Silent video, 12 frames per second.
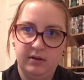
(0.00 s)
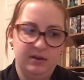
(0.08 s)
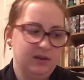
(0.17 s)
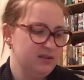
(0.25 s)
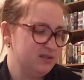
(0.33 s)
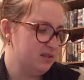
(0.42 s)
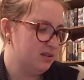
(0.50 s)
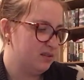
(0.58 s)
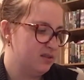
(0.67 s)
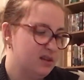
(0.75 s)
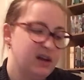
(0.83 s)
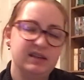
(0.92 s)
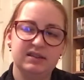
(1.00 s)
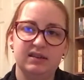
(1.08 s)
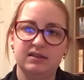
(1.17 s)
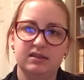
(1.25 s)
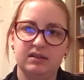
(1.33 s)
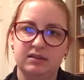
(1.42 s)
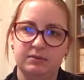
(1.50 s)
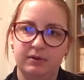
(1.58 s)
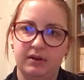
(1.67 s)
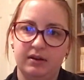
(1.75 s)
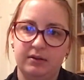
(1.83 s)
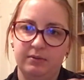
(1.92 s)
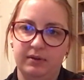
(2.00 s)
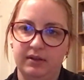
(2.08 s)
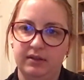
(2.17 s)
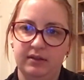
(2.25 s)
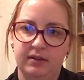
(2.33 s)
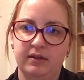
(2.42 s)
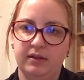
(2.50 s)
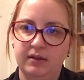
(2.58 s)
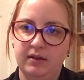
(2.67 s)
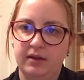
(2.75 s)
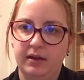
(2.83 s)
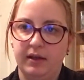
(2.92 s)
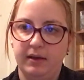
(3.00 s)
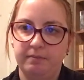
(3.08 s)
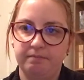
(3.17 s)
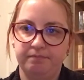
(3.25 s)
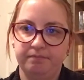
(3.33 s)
it's nice, easy to work with. I